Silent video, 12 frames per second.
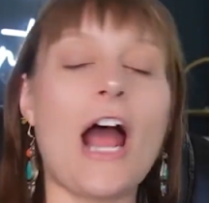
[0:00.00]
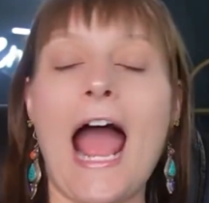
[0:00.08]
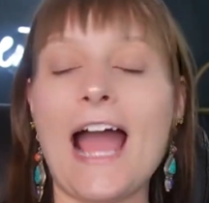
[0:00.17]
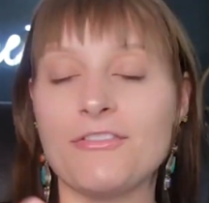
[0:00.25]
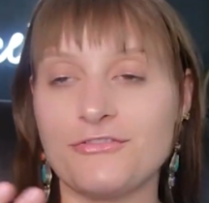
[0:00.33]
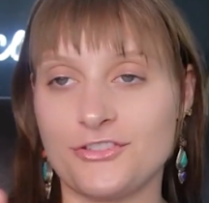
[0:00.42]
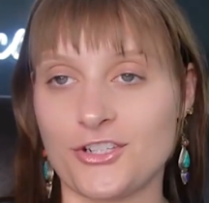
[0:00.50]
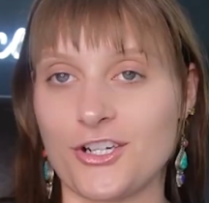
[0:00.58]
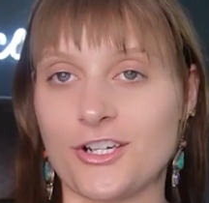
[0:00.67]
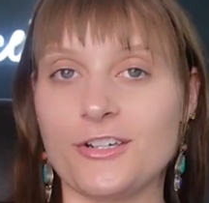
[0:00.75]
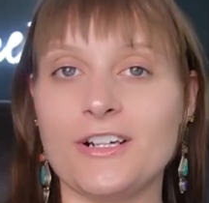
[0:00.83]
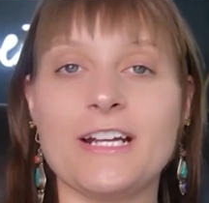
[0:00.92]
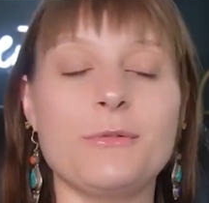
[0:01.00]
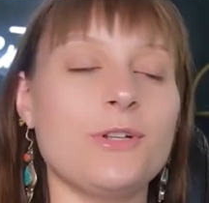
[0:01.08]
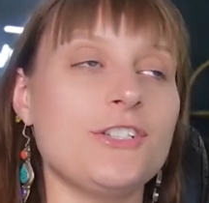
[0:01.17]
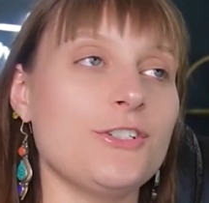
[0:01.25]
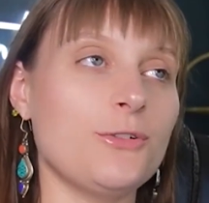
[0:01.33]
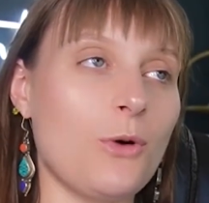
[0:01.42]
after, and
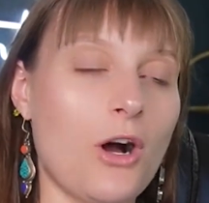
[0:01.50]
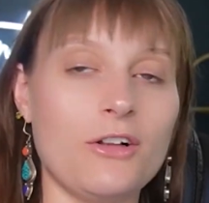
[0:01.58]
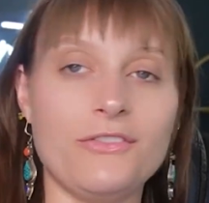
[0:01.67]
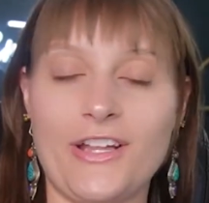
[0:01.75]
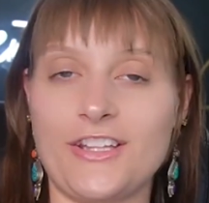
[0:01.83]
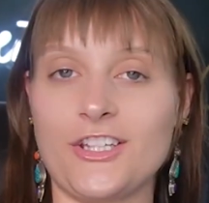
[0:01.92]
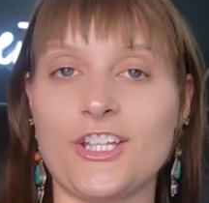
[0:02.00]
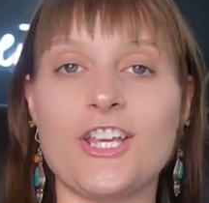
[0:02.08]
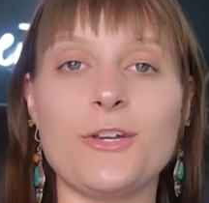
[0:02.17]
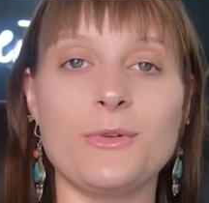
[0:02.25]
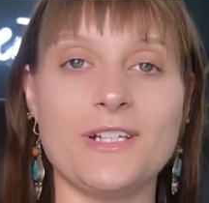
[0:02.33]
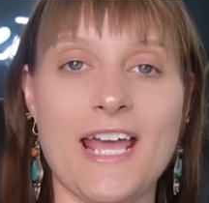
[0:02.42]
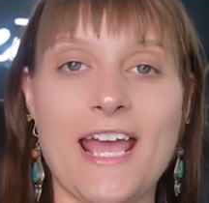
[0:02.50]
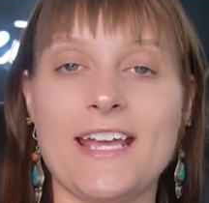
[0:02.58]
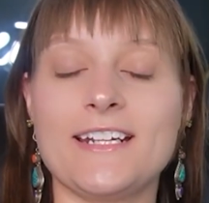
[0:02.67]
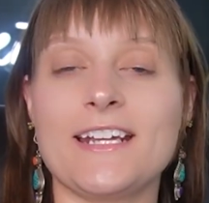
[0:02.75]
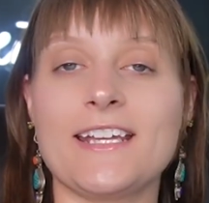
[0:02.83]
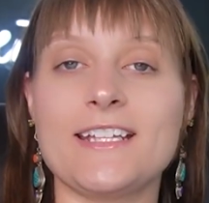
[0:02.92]
we do all of like the Q&A
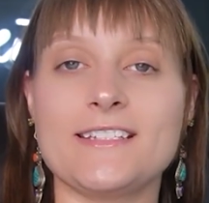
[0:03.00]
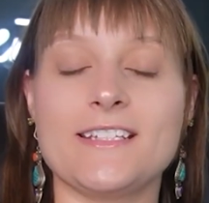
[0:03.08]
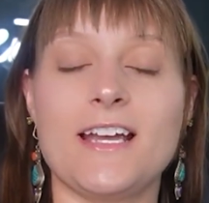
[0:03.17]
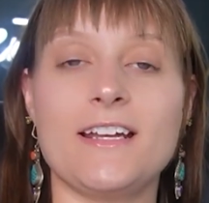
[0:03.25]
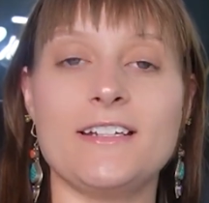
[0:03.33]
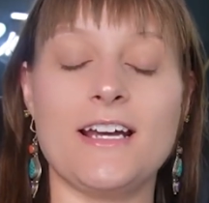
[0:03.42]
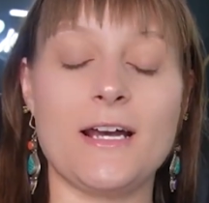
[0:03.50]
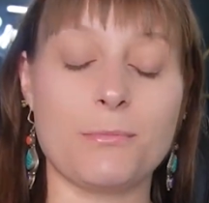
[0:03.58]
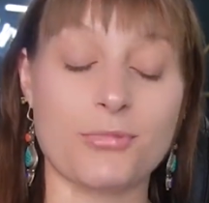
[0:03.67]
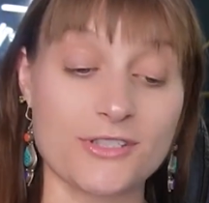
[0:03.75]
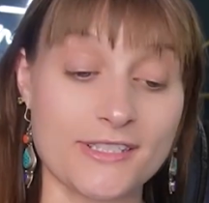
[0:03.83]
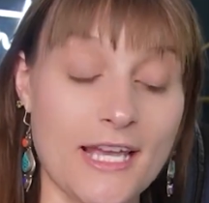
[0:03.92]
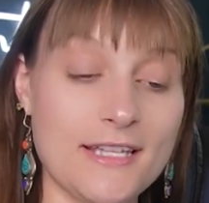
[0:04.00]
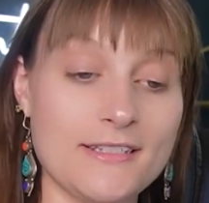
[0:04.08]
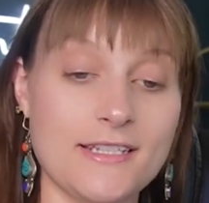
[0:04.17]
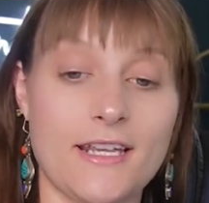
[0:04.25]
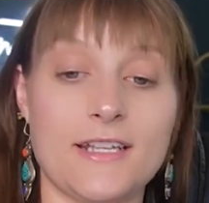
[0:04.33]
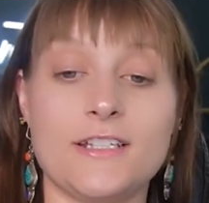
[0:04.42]
and I get done
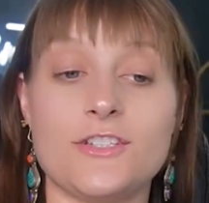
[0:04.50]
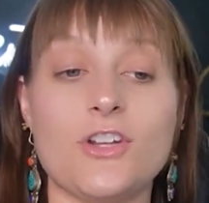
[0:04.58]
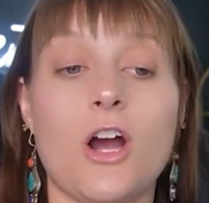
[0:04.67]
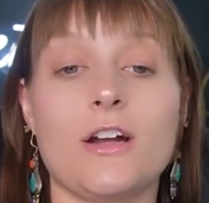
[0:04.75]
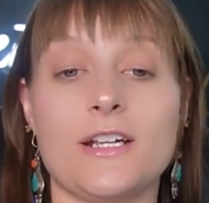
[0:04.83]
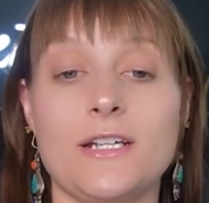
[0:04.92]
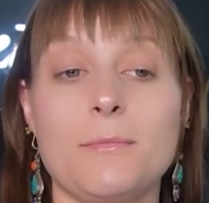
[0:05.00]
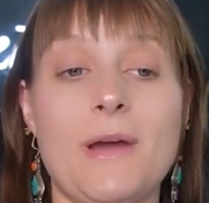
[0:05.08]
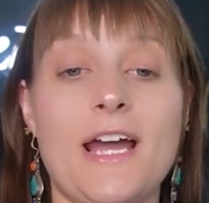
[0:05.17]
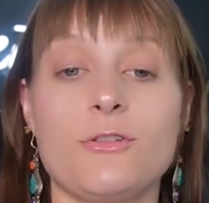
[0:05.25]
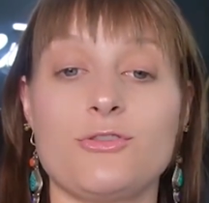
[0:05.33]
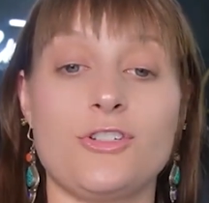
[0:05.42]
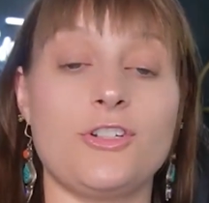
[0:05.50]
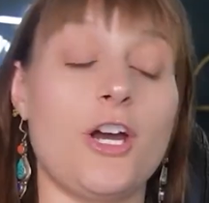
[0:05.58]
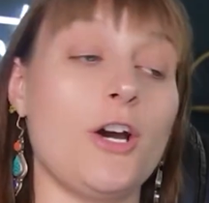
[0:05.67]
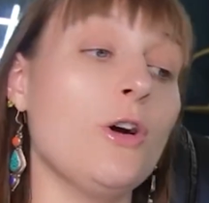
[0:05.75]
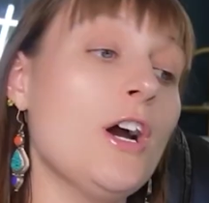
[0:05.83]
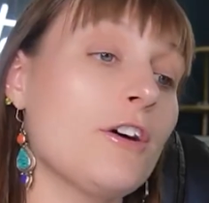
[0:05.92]
presenting and talking about,
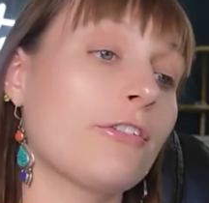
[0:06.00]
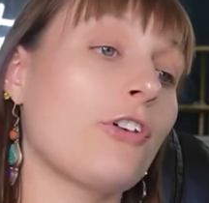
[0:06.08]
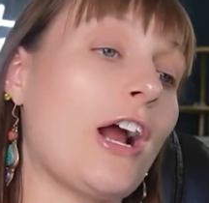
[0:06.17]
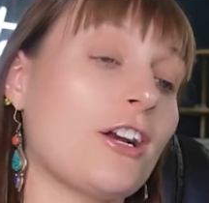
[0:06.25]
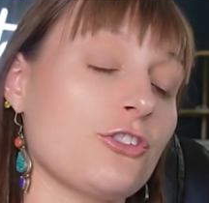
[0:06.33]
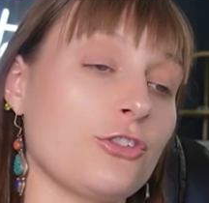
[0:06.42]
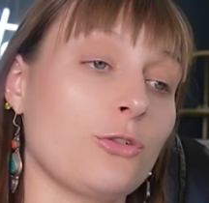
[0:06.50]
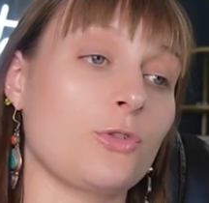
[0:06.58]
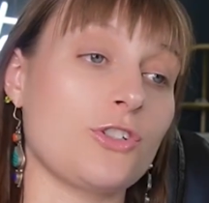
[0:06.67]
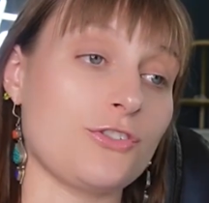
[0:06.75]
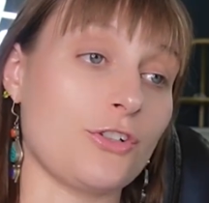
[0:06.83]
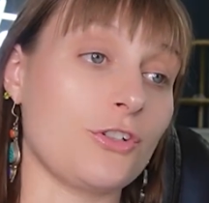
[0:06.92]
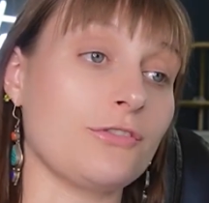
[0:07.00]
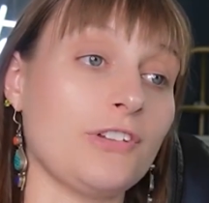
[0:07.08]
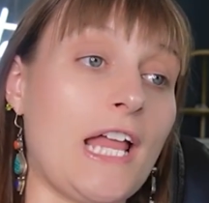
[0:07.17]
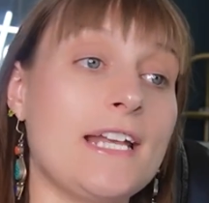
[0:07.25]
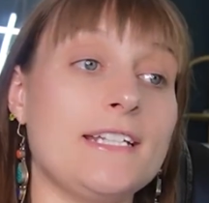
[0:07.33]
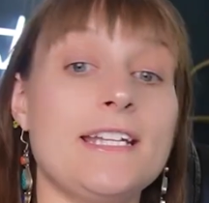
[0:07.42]
fractional reserve
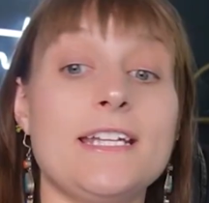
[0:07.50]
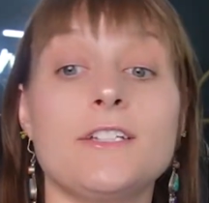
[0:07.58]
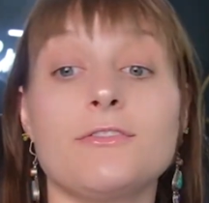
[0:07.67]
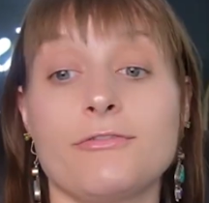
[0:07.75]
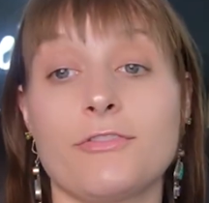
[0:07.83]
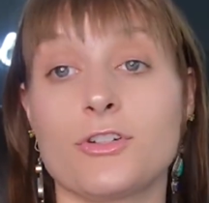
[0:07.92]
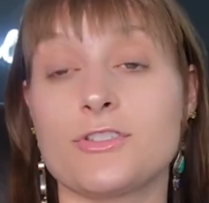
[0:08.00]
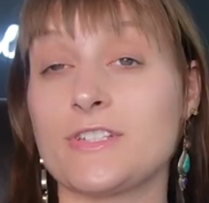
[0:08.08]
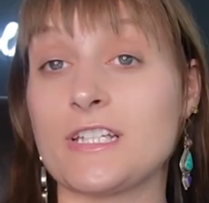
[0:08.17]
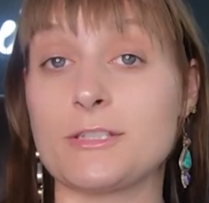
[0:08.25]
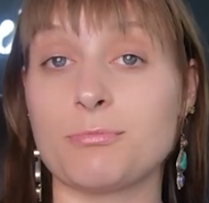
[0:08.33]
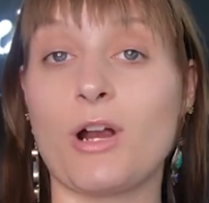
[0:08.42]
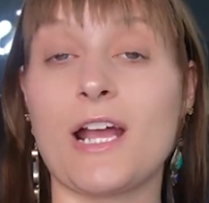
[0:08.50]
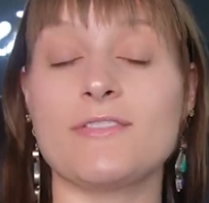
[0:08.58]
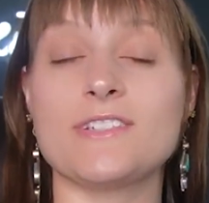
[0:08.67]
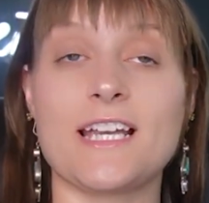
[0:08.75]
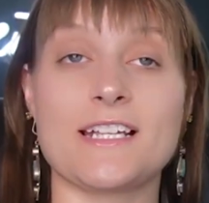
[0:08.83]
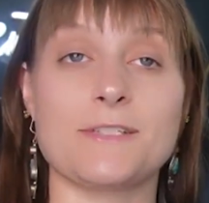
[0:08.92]
lending versus
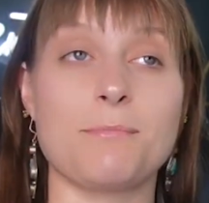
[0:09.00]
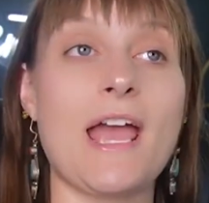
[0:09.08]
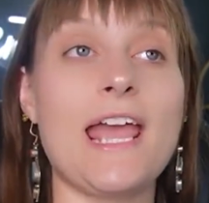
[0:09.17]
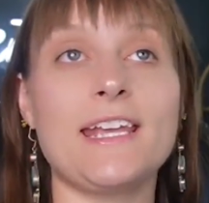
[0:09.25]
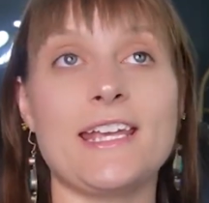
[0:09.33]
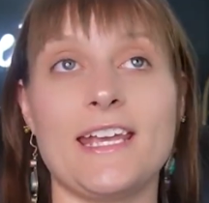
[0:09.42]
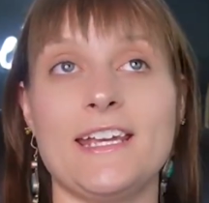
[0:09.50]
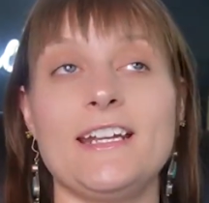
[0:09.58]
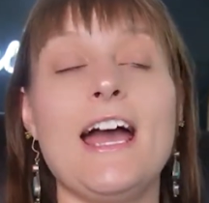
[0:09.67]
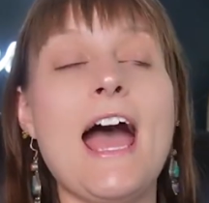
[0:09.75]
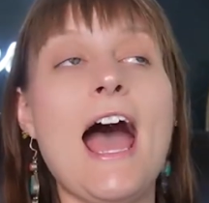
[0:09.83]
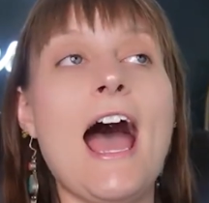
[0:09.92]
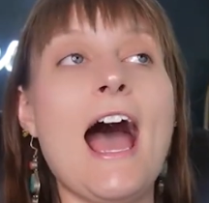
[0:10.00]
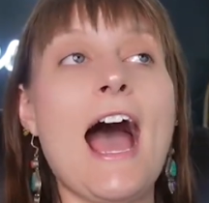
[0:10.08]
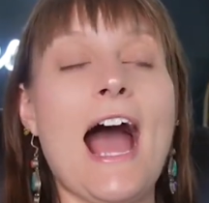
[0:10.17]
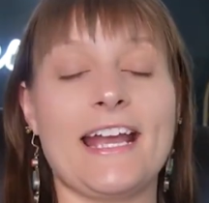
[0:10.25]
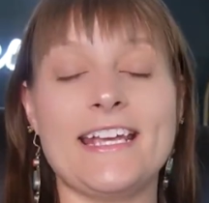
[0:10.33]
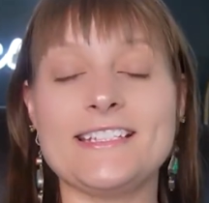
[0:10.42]
privatized banking, I